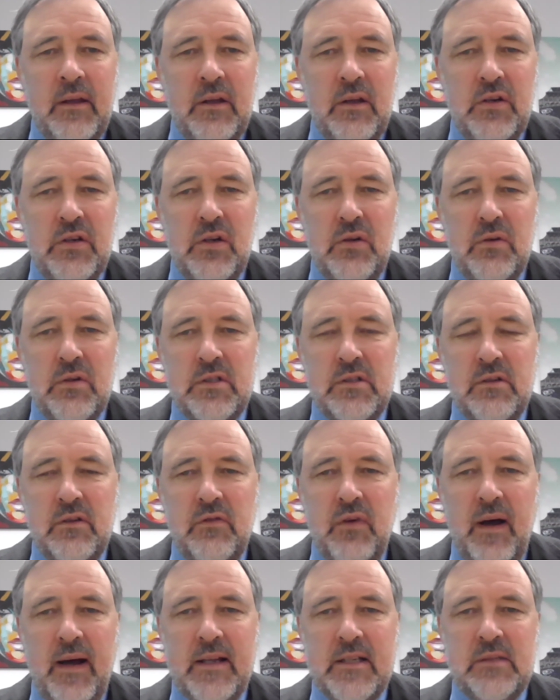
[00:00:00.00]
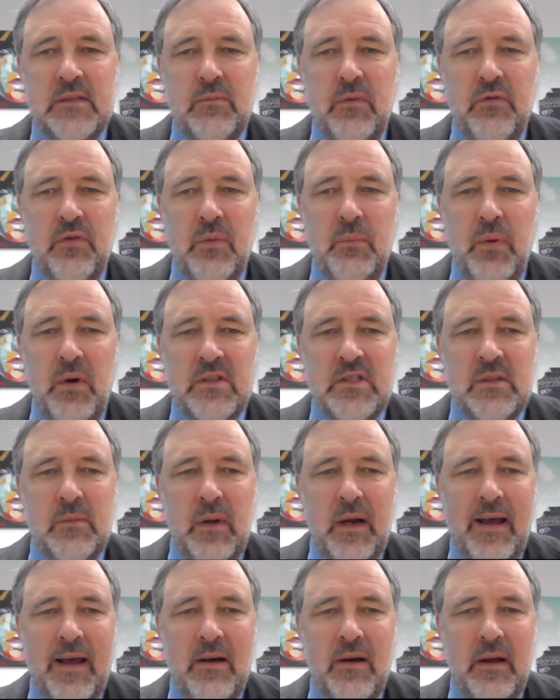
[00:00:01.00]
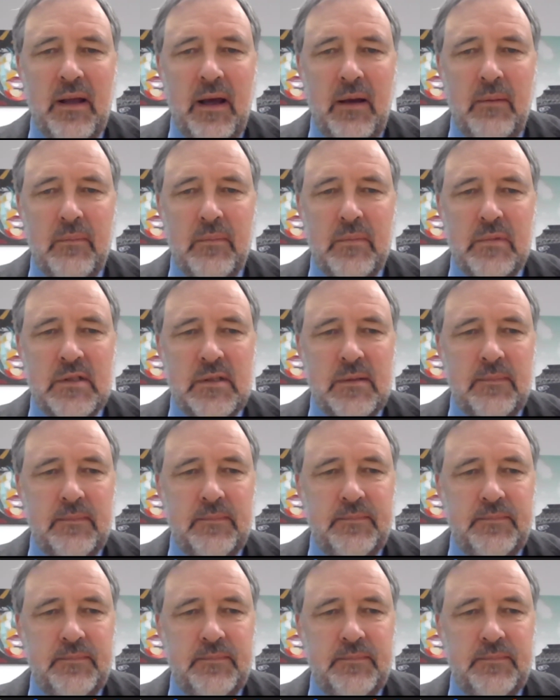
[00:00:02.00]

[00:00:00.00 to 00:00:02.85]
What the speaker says: You should also advise them of the possible outcomes.